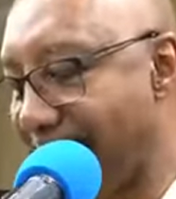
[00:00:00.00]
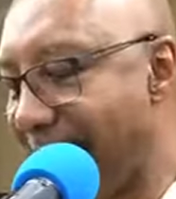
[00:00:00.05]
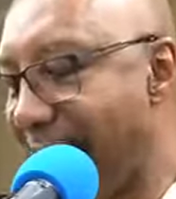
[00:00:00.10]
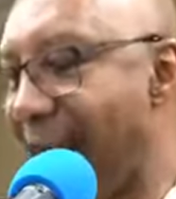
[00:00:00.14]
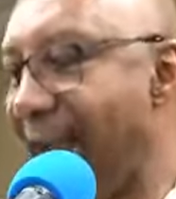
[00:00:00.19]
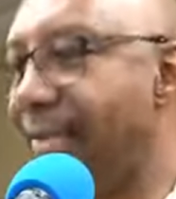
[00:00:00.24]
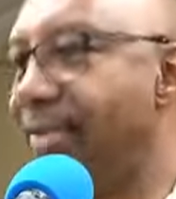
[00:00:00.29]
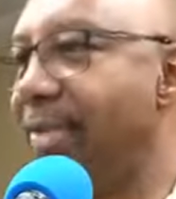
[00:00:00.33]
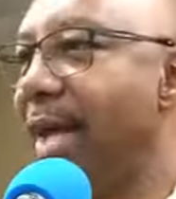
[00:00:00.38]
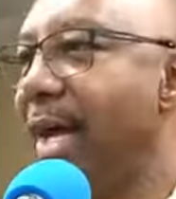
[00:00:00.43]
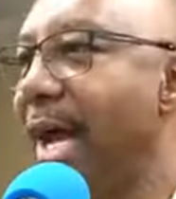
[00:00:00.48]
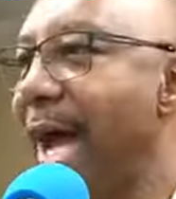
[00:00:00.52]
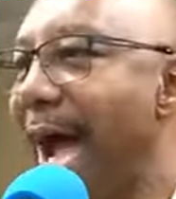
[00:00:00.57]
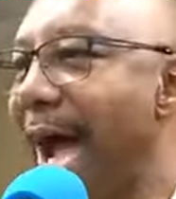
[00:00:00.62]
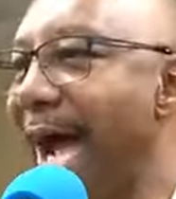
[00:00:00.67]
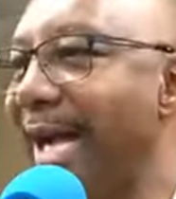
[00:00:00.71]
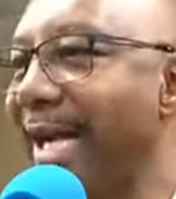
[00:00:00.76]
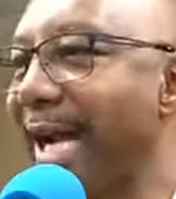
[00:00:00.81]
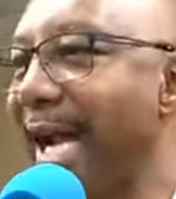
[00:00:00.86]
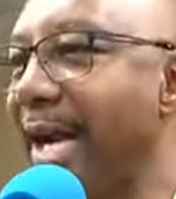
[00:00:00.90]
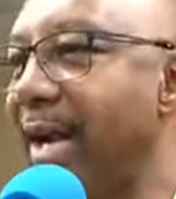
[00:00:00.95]
death,
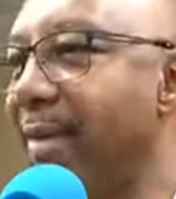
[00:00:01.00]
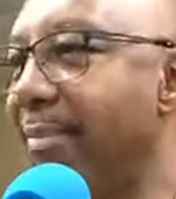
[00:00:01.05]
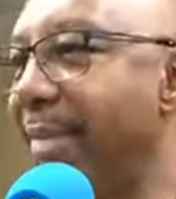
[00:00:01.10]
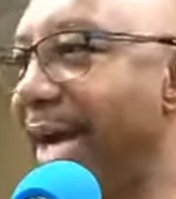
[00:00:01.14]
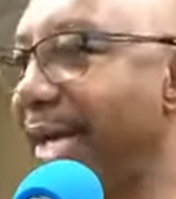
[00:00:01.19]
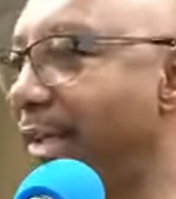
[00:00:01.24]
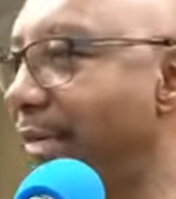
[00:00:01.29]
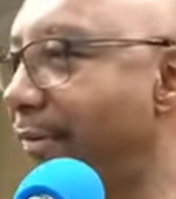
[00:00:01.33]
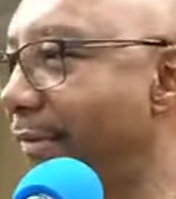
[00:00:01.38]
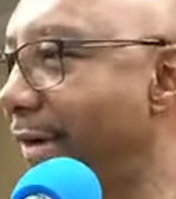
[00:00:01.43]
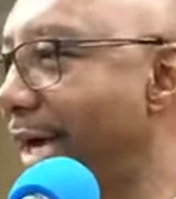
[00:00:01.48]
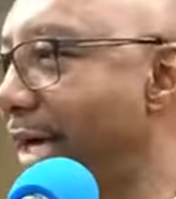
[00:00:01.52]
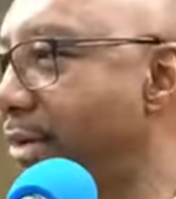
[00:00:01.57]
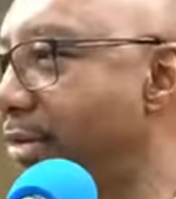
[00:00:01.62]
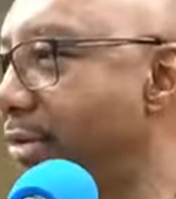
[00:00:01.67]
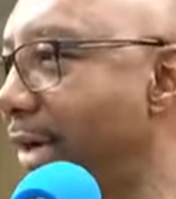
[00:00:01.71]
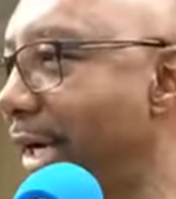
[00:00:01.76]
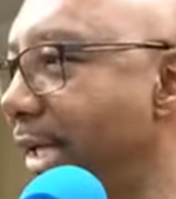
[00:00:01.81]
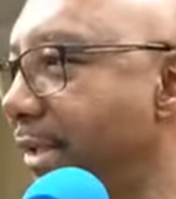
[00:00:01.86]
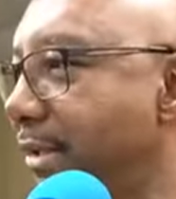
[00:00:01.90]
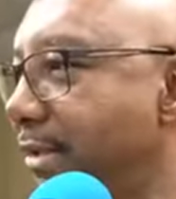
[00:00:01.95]
I got to magnify
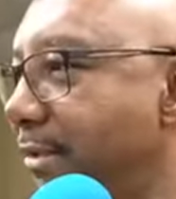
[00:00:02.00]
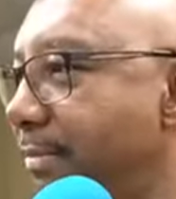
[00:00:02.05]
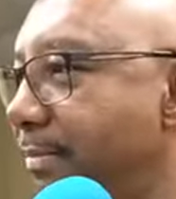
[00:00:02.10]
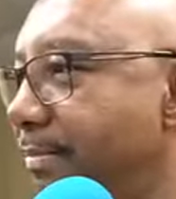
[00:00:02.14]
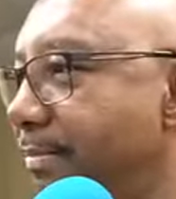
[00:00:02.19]
Christ.